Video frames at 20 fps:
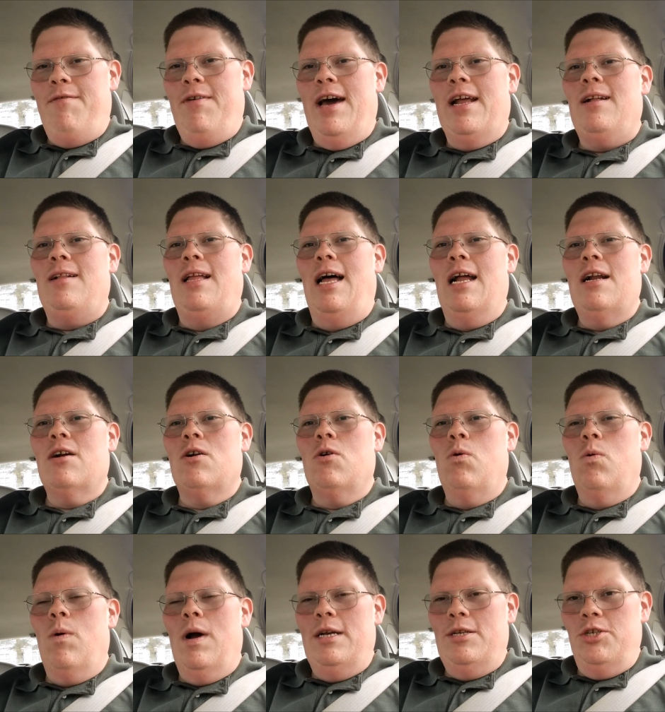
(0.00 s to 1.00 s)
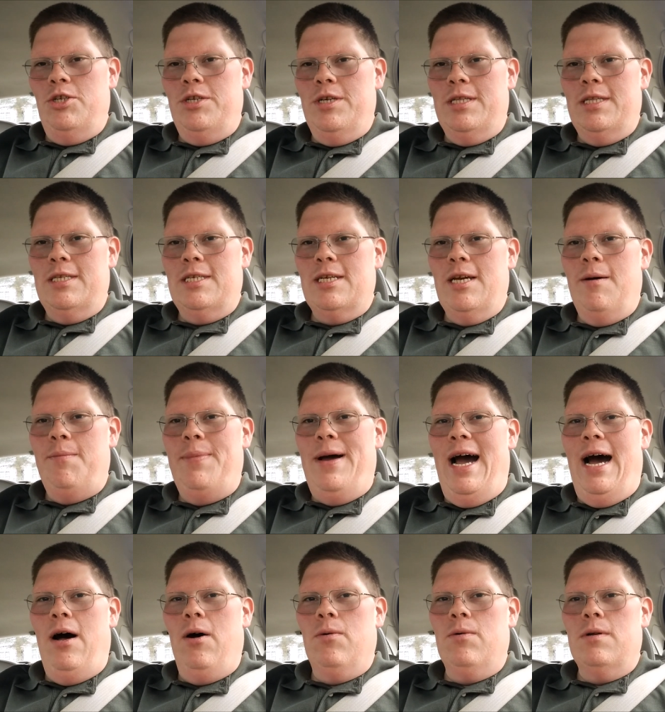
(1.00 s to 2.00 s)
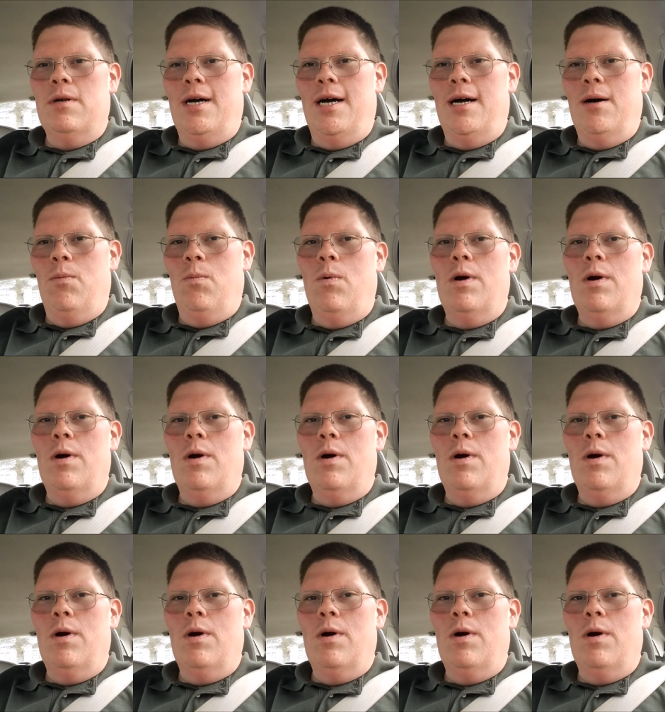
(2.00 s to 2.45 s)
I've had a lot of questions about uh,